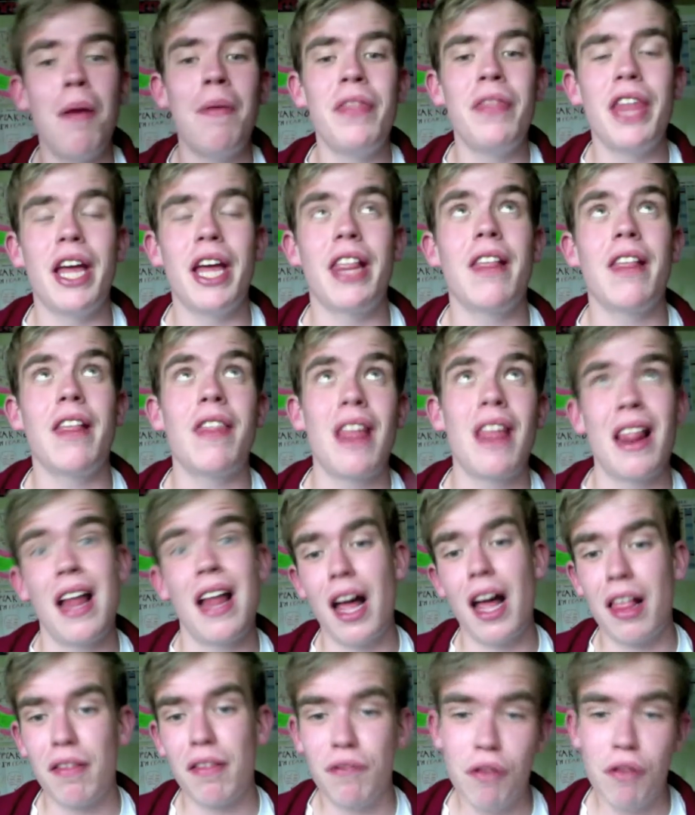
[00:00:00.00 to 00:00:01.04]
with this, in the
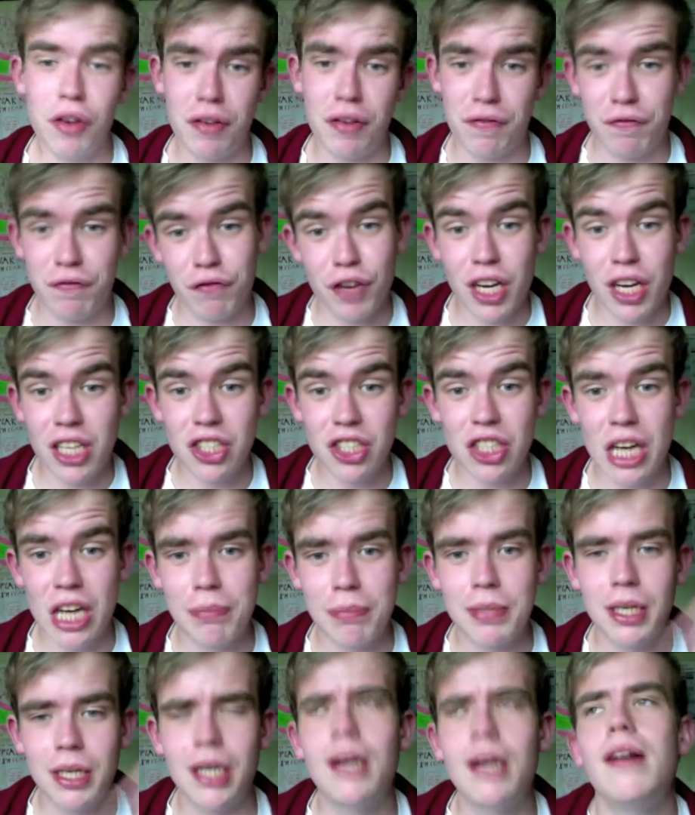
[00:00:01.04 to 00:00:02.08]
last friggin'
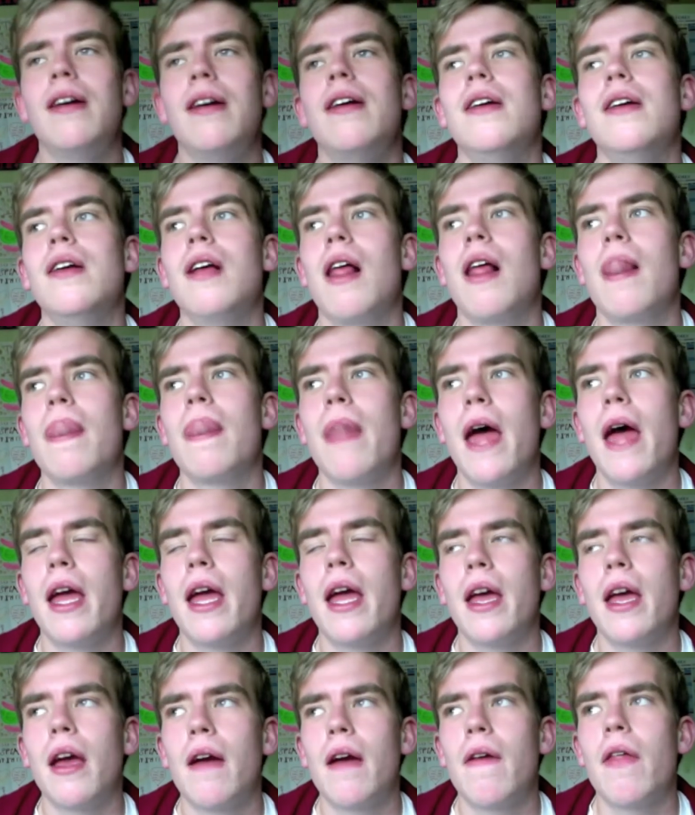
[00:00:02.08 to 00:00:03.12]
chapter,
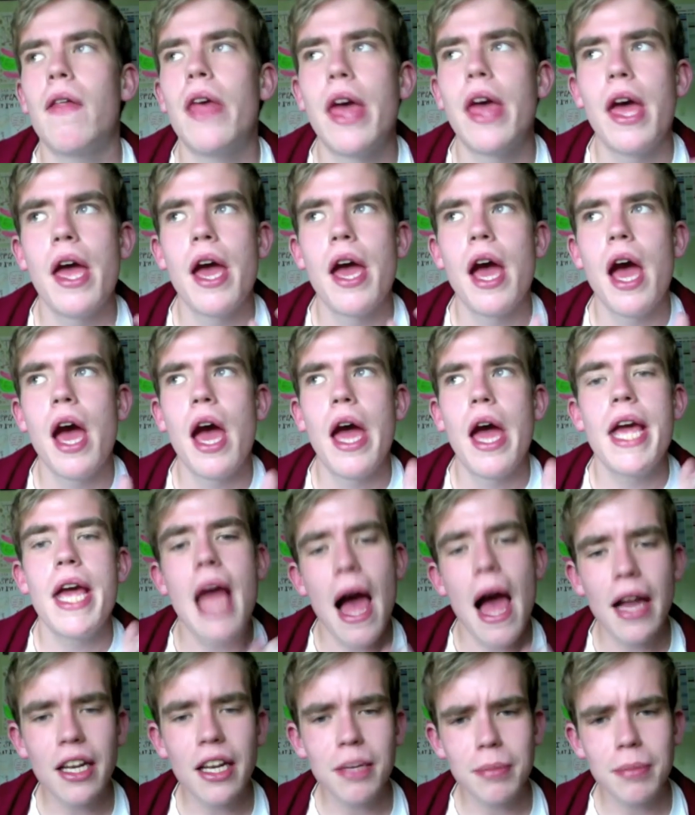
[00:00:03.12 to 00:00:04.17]
like he
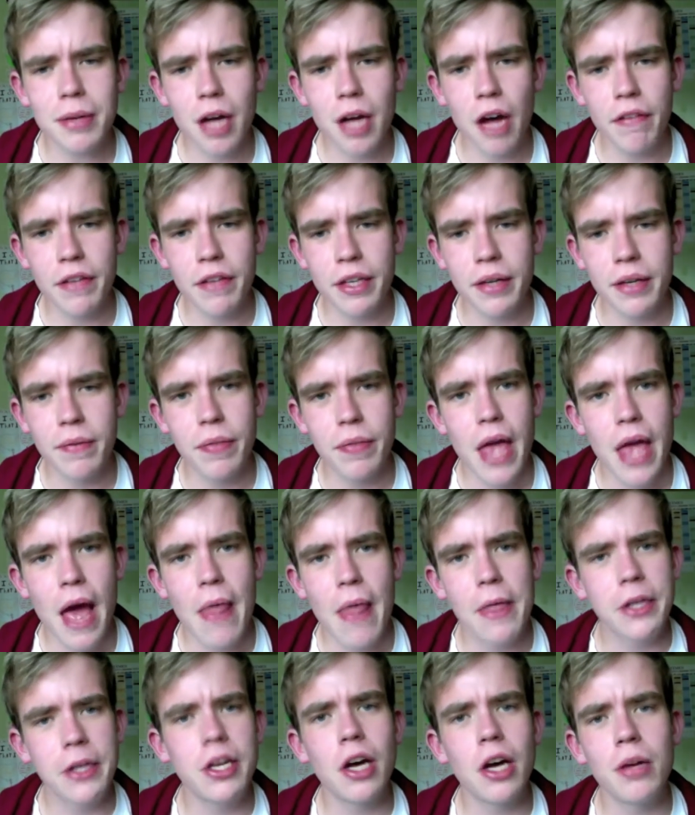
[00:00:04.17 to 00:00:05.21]
handed him coffee
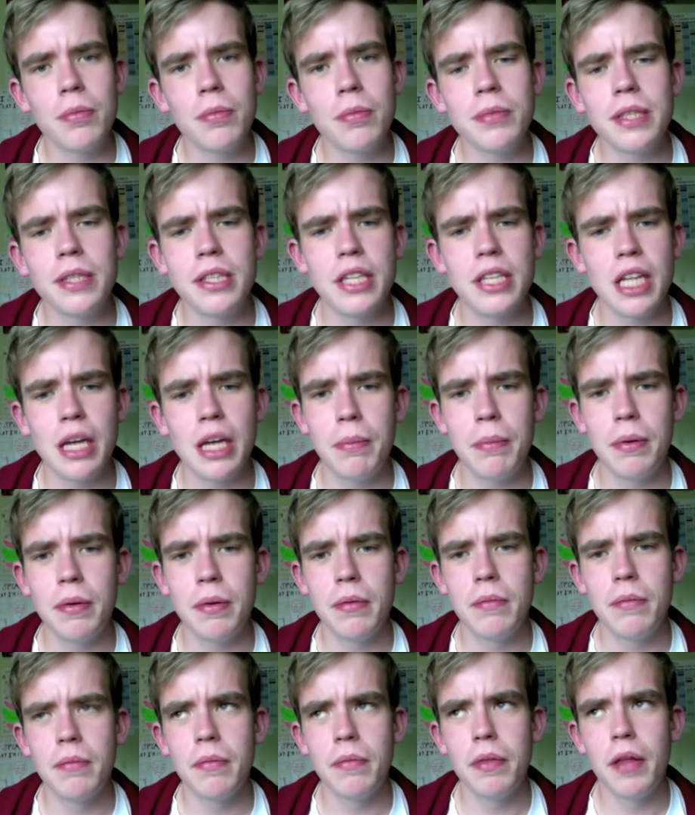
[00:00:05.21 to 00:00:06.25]
and then told him to sleep.
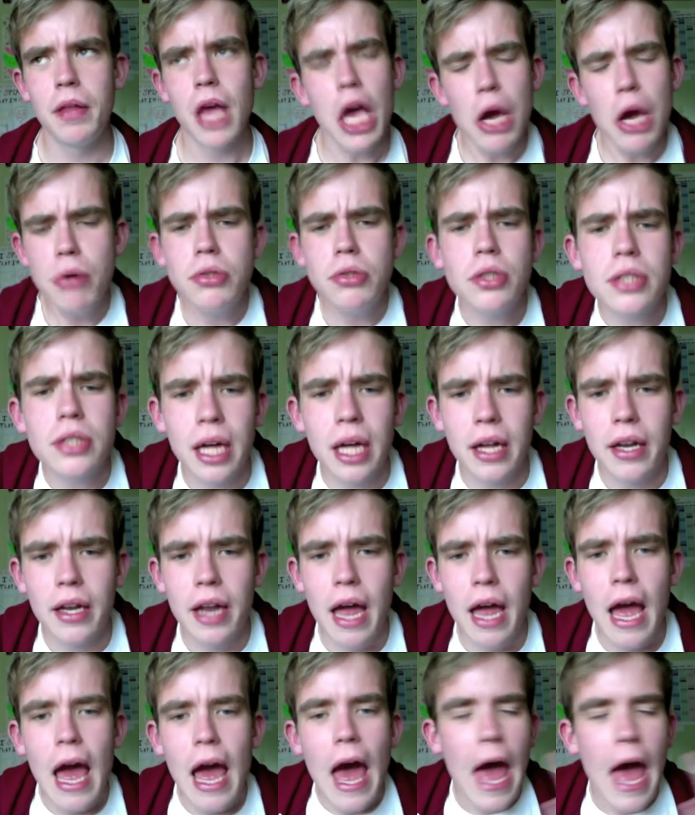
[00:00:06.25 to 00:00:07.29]
Who does that?
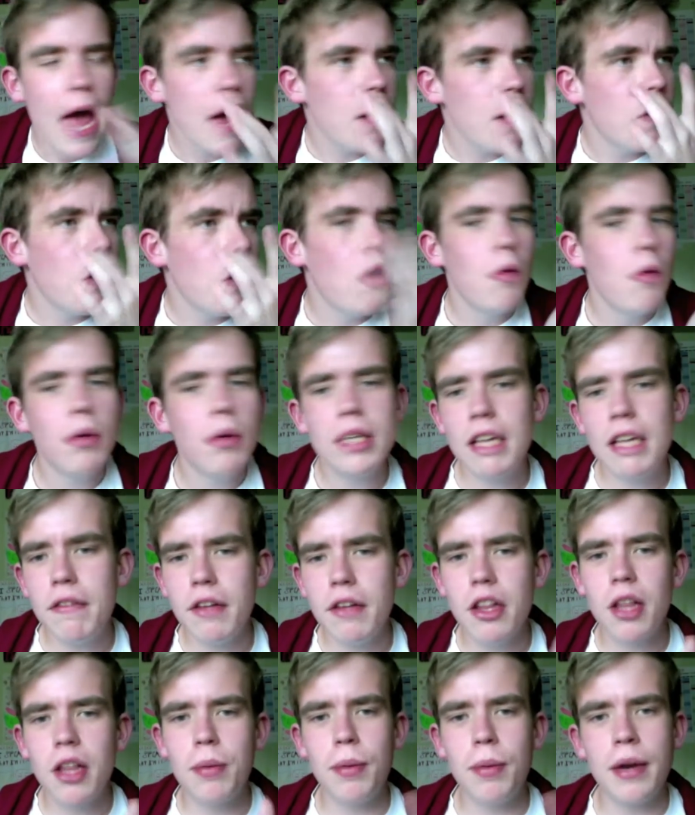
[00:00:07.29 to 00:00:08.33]
How would giving
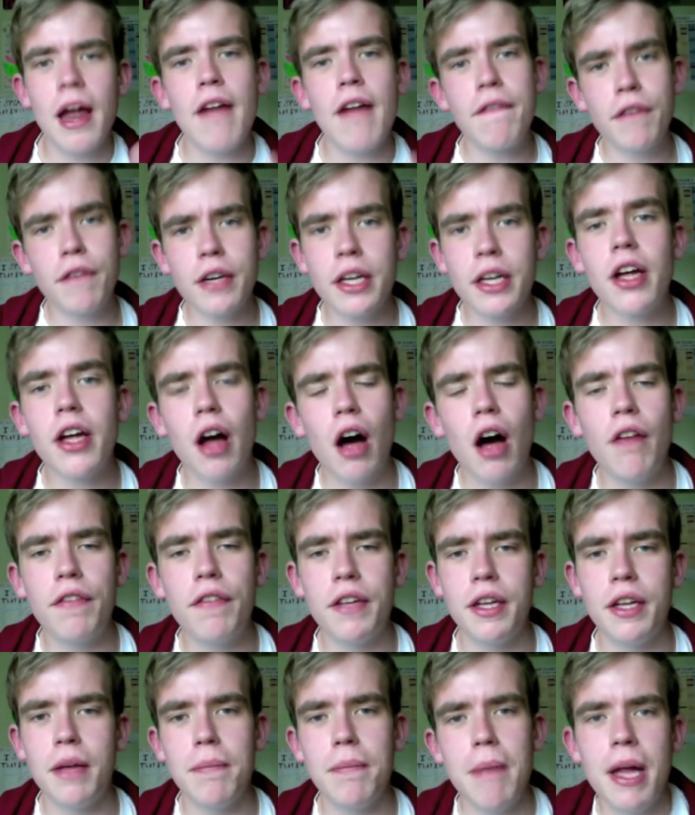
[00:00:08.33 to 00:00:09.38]
someone a friggin'
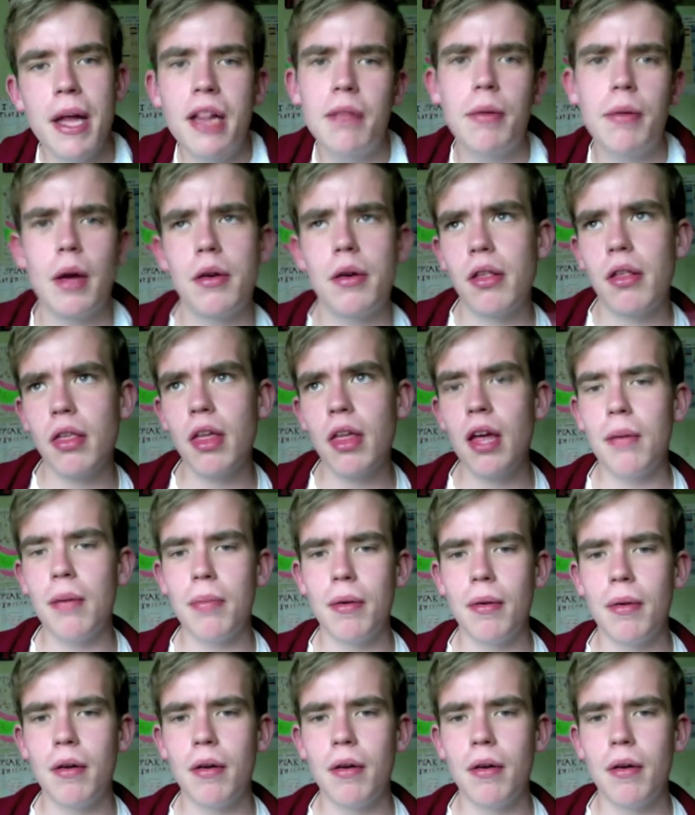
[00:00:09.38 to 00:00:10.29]
coffee make them go to sleep?